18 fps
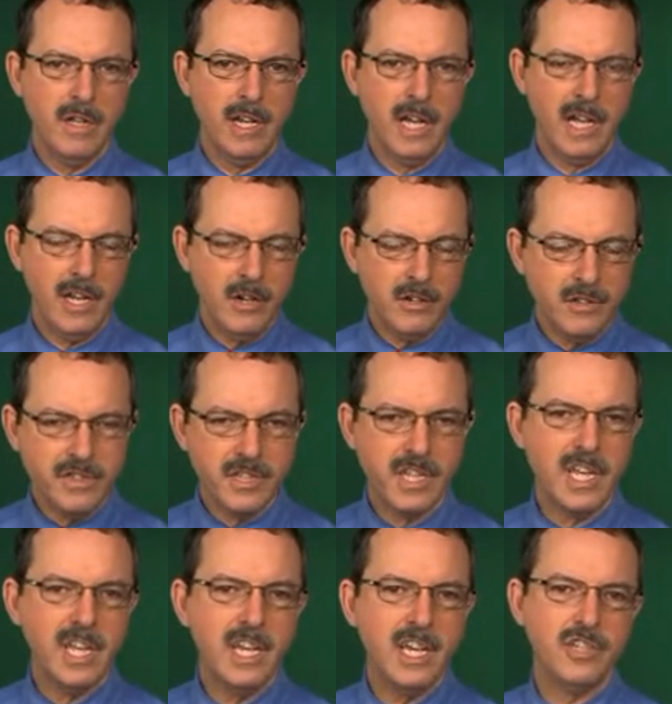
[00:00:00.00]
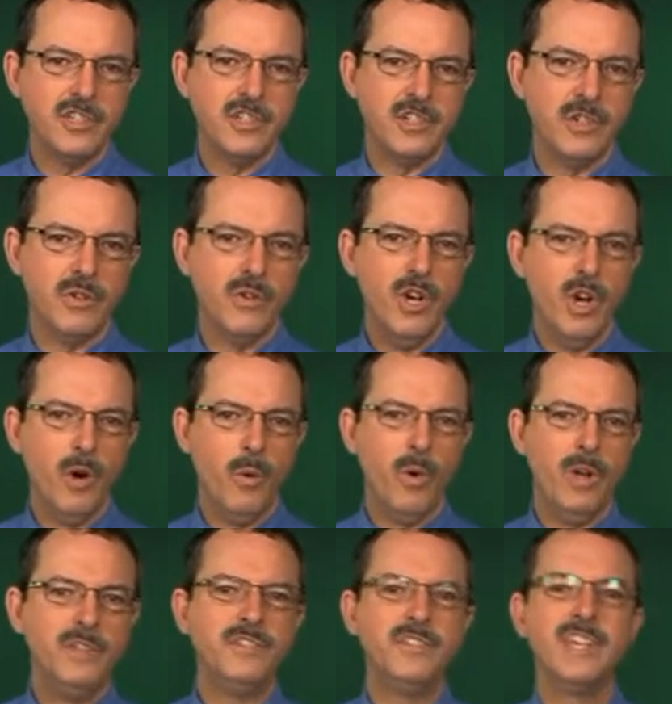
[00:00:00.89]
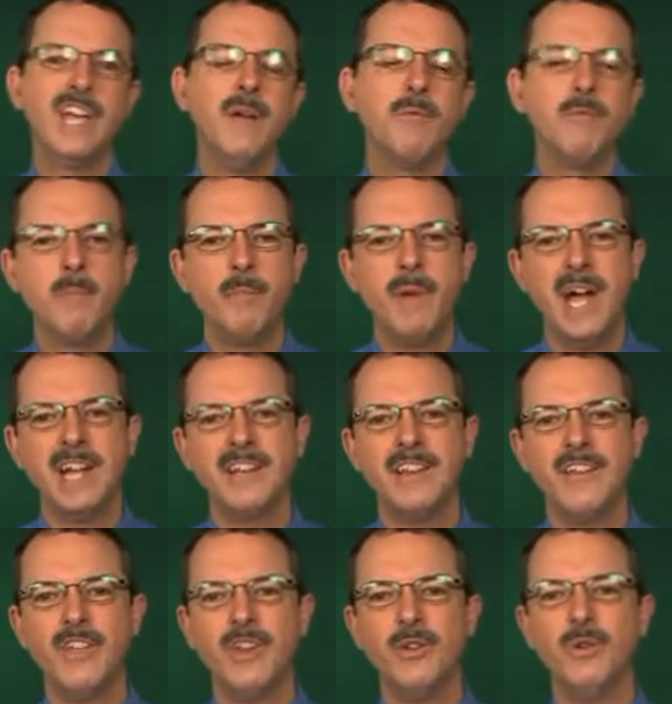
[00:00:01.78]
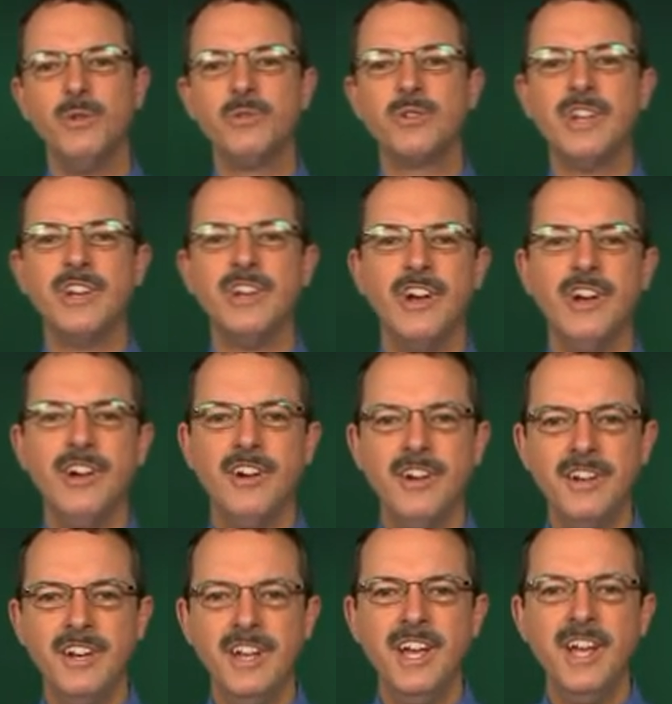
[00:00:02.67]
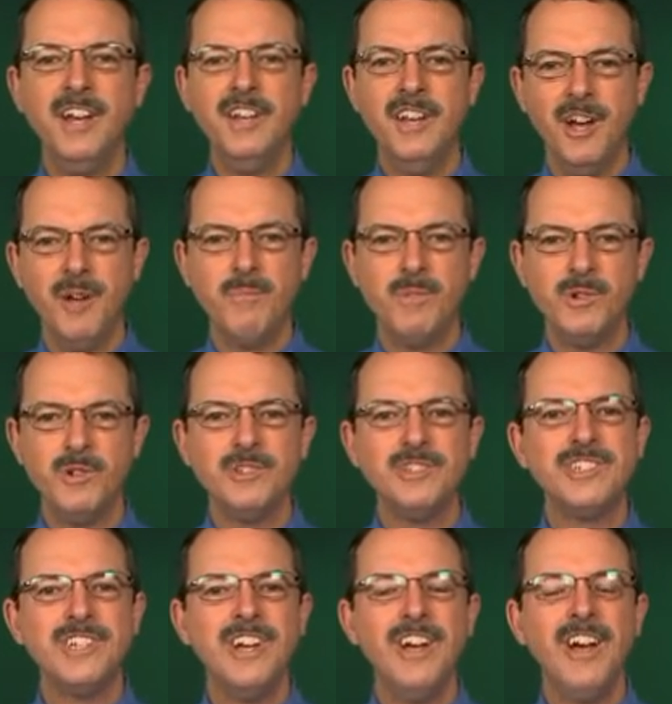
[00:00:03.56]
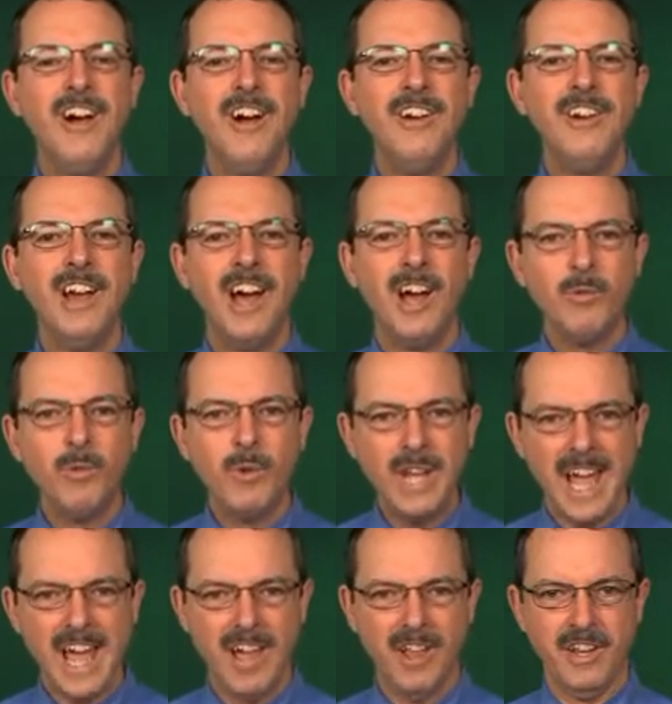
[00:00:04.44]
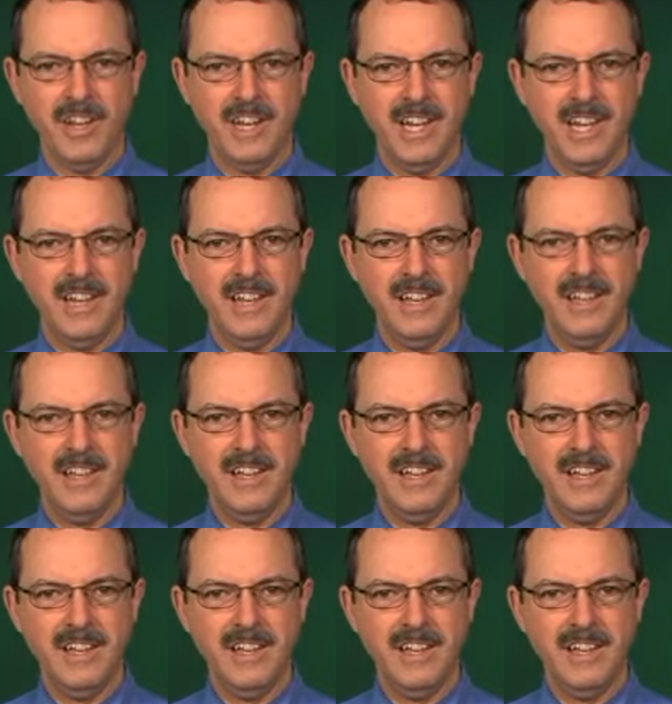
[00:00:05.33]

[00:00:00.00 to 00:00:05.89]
And here's the key issue. Once again, we're back to that old canard, numbers are not reality.